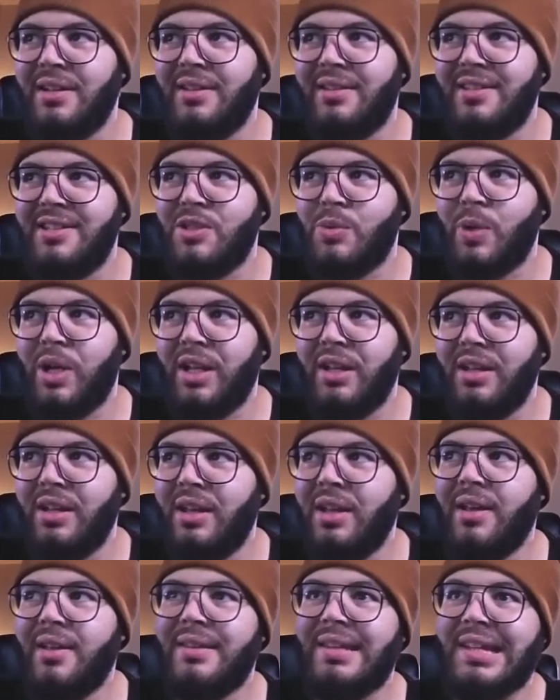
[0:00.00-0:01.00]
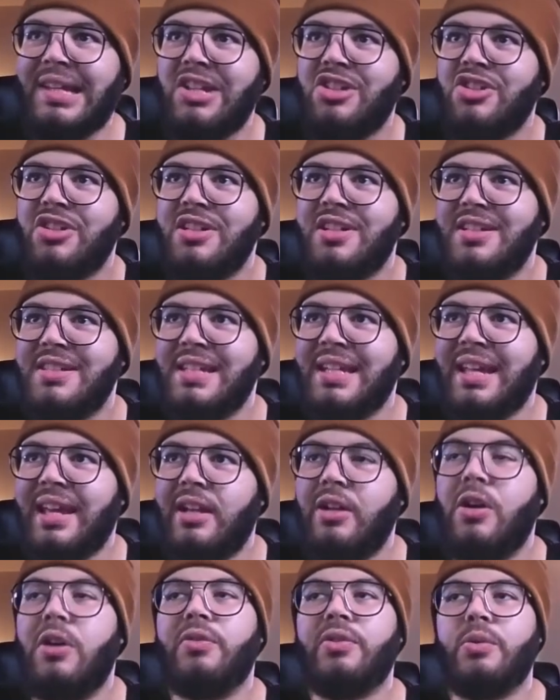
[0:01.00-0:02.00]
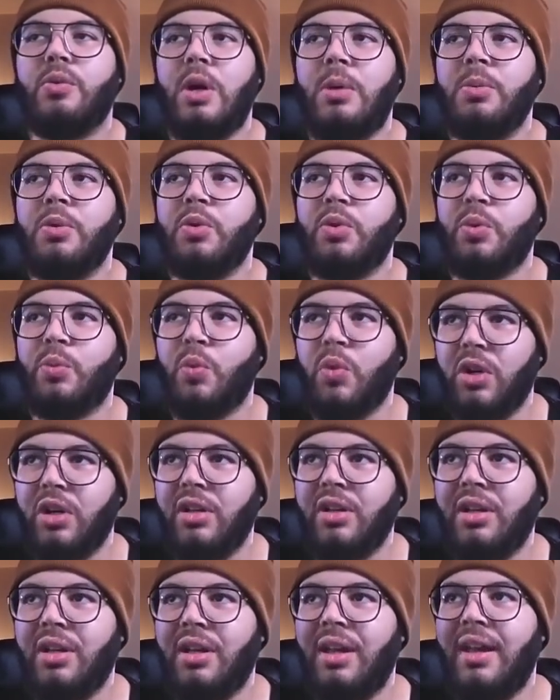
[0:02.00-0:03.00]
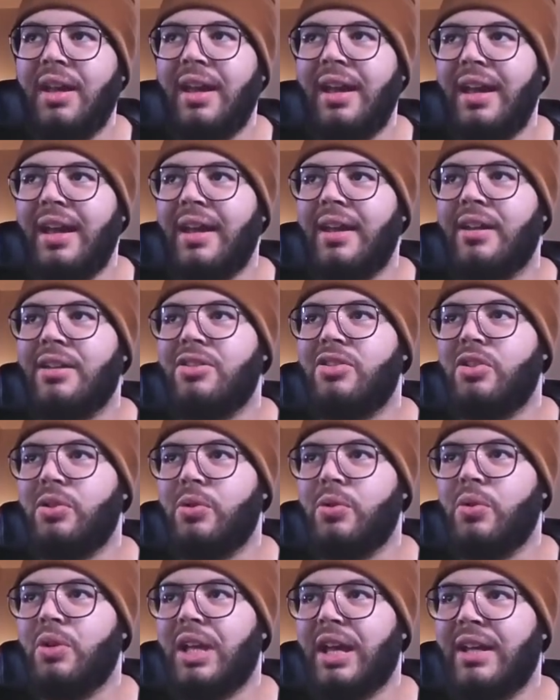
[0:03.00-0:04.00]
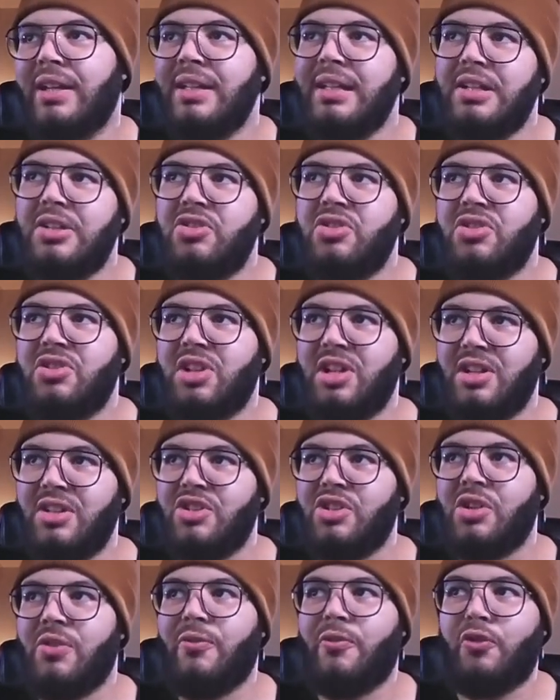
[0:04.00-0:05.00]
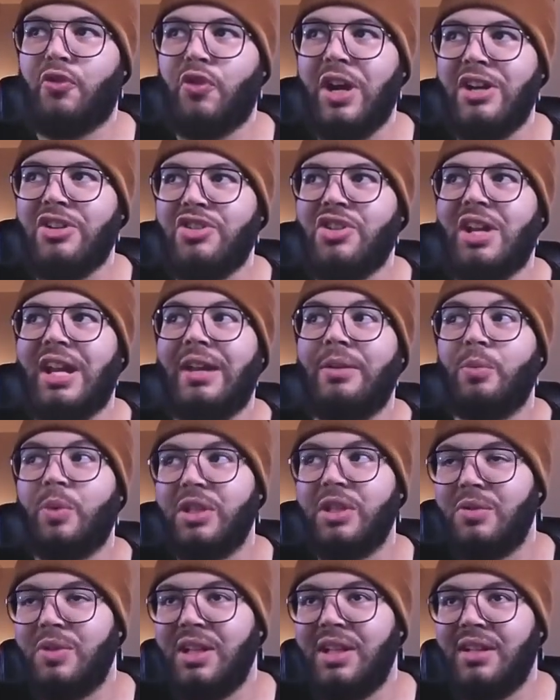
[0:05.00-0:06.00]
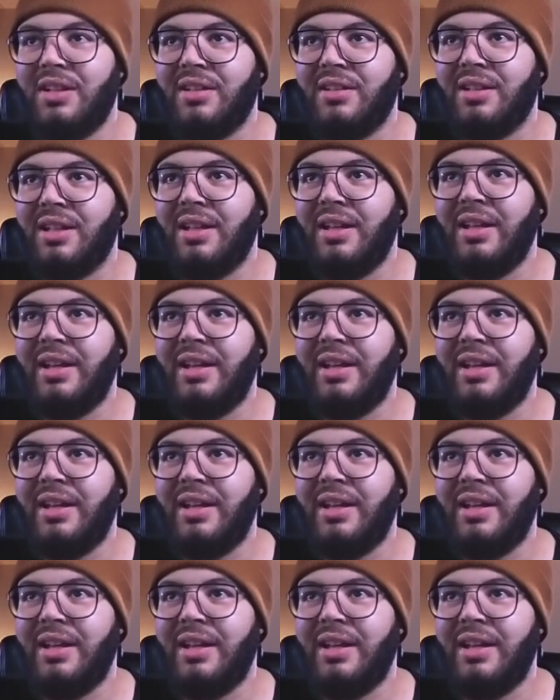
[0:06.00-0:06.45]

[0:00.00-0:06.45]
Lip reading: This way, the kitchen doesn't get overwhelmed with work, and you get each dish fresh and when you need it.